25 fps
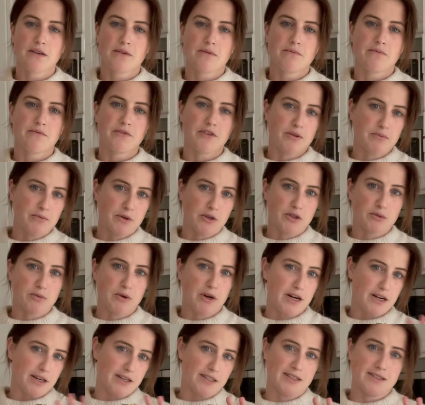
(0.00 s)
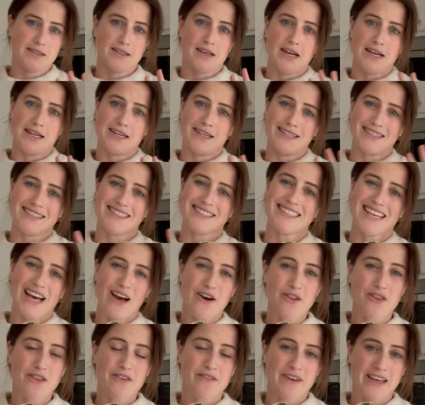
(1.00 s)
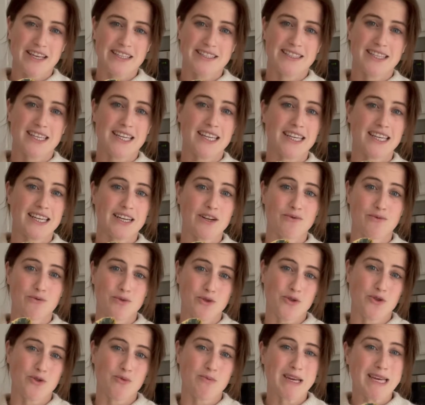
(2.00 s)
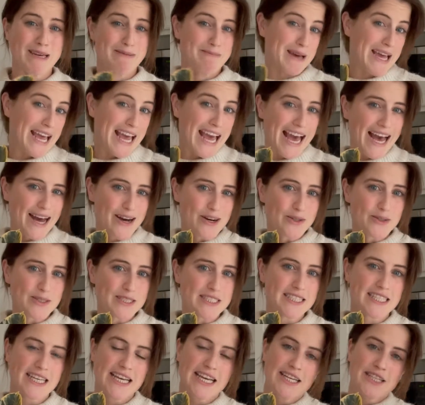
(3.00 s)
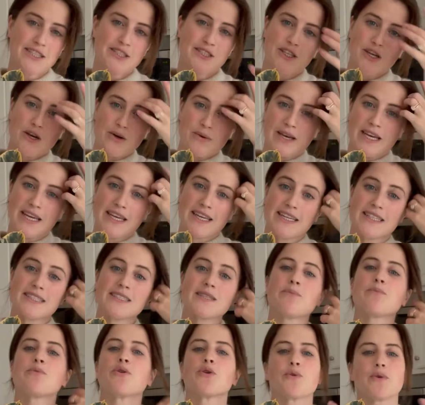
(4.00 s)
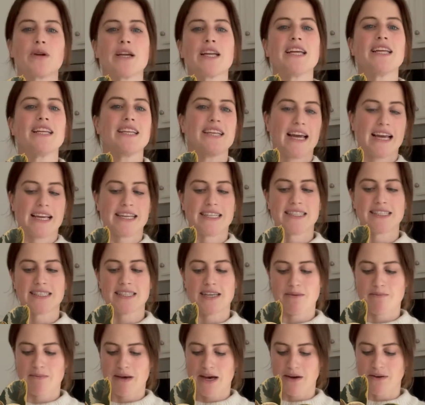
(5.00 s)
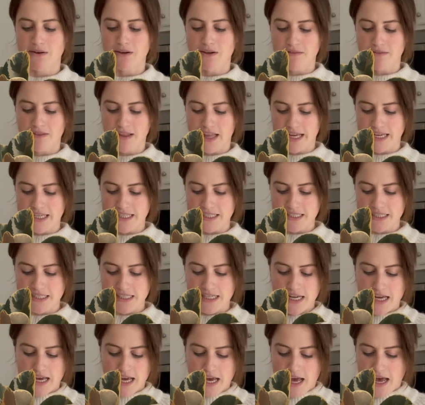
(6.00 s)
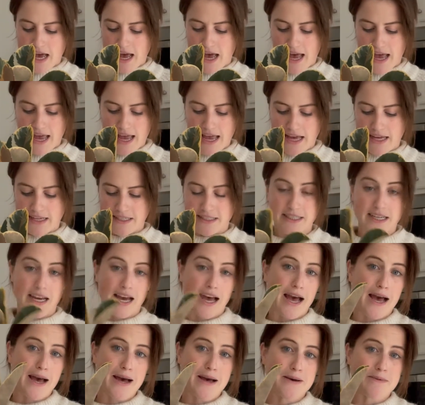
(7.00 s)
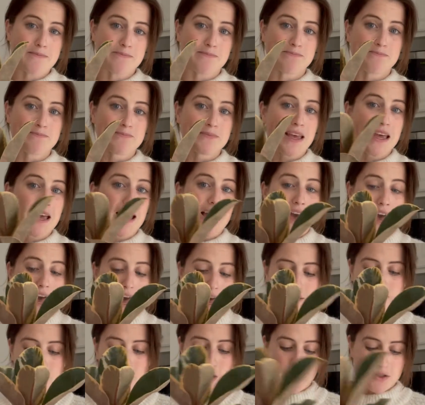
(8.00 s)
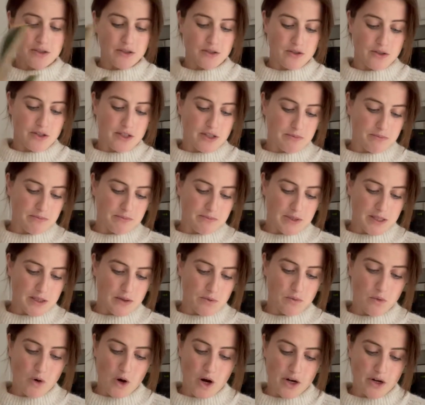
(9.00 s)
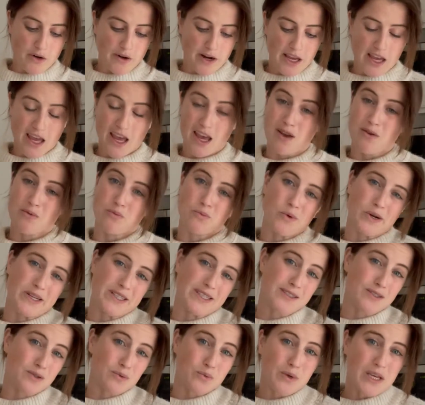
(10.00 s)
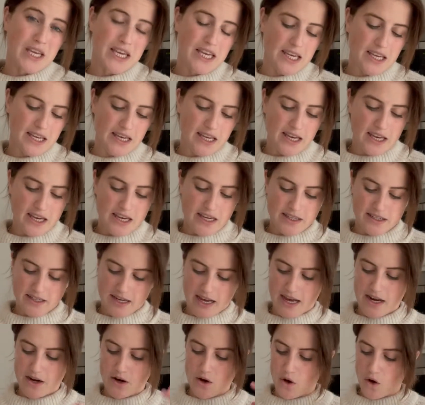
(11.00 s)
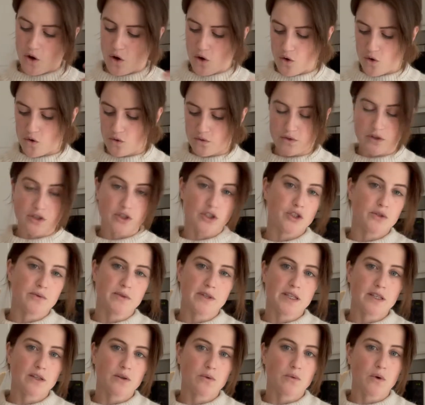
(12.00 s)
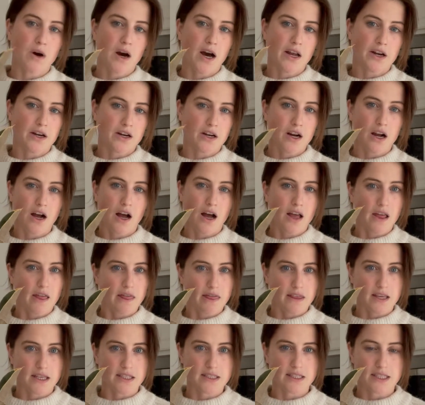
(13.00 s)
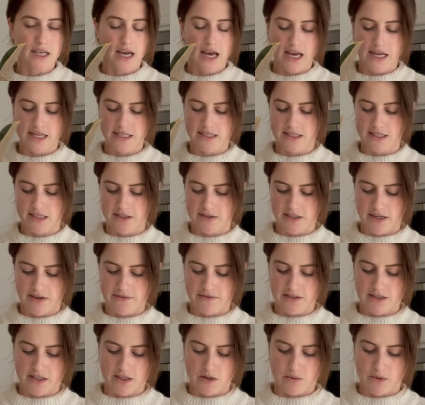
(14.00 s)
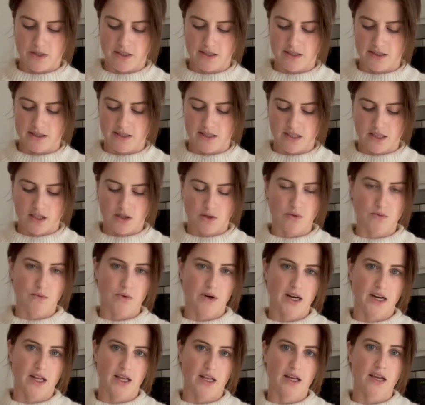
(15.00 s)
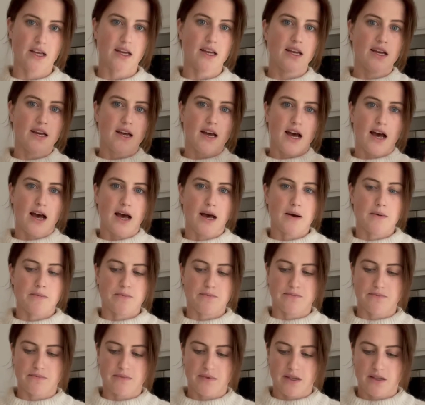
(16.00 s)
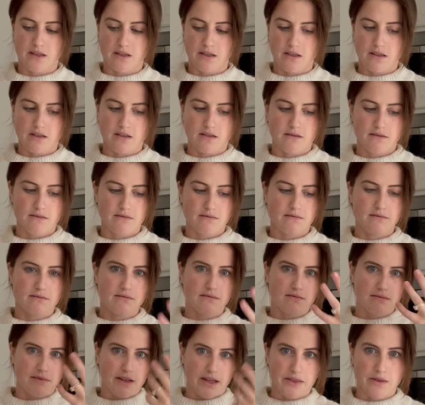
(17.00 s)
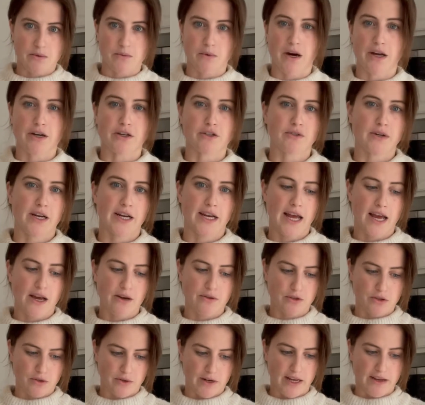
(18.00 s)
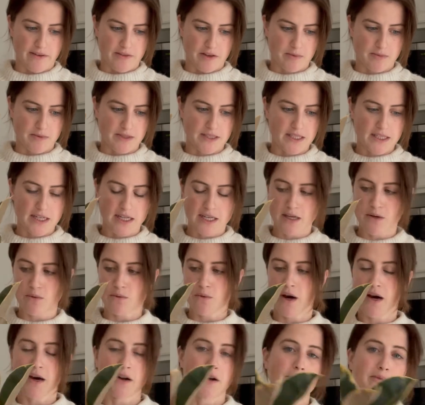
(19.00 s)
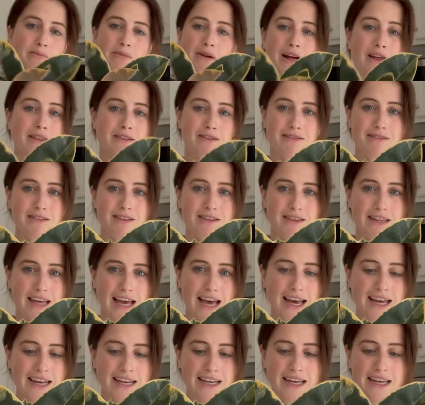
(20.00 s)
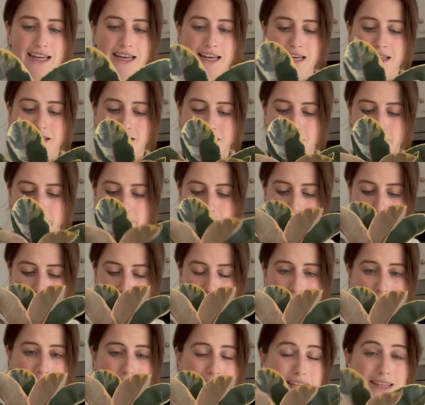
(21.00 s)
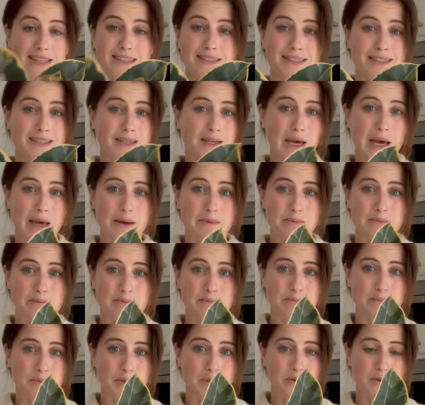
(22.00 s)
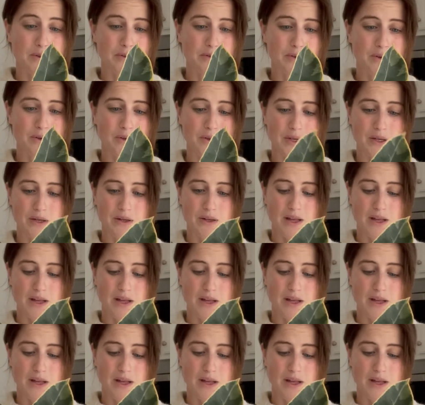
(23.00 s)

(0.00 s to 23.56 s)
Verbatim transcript: for the most part, it's on a south facing room in my house. So it gets a pretty nice amount of light. And um, I'm also gonna be watering it once a week, not overdoing the water on these guys. They're definitely ones that you'd wanna um, let the water drain out, don't have them sitting in water. But other than that, they're a pretty easy and beautiful little